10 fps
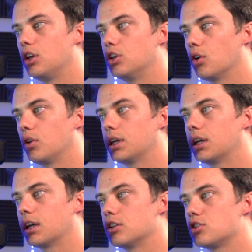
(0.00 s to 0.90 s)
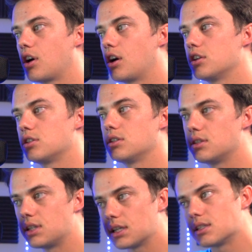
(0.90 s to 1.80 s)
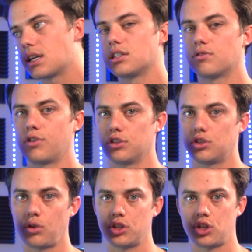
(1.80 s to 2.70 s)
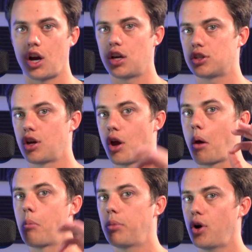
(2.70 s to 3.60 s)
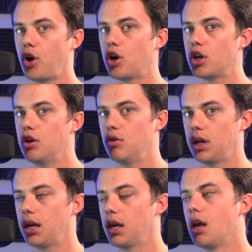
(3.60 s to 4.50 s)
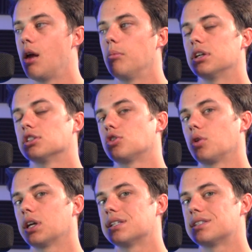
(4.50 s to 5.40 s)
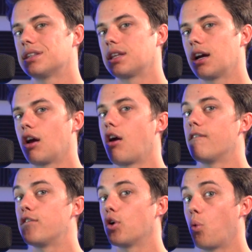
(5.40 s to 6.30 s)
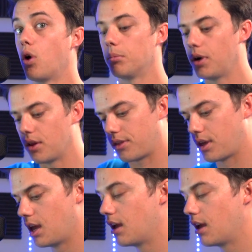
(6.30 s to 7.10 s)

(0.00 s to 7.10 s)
you're only going to get charged six cents for the storage cost per unit because it's only going to sit there for one month.